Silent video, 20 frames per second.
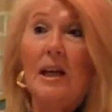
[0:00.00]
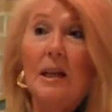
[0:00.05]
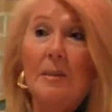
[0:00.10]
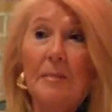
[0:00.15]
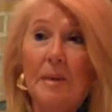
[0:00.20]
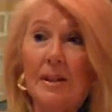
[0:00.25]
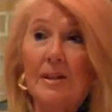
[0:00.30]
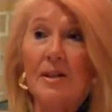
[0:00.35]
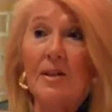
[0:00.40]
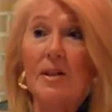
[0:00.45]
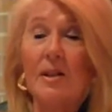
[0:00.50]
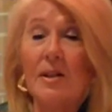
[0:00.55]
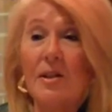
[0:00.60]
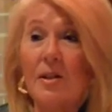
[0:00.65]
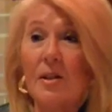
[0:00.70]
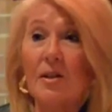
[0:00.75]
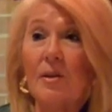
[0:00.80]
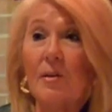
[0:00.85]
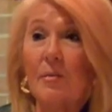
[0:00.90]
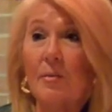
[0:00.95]
but it's
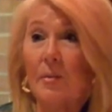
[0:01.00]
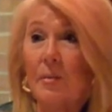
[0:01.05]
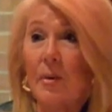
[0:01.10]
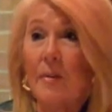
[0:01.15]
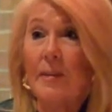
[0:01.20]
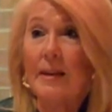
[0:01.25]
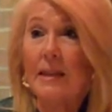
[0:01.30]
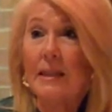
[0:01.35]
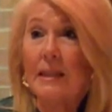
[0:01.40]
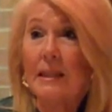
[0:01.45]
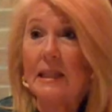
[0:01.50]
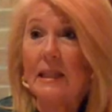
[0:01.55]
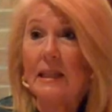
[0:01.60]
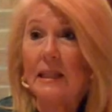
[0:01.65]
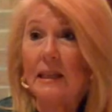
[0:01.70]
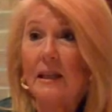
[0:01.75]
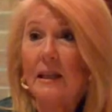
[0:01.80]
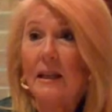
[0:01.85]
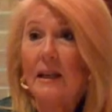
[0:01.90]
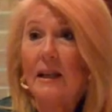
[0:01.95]
also
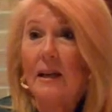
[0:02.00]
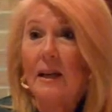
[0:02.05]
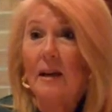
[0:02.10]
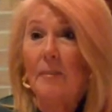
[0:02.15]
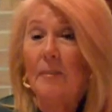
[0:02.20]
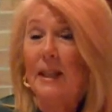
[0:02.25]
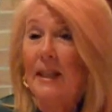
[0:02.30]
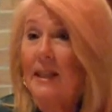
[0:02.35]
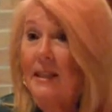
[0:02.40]
romantic. But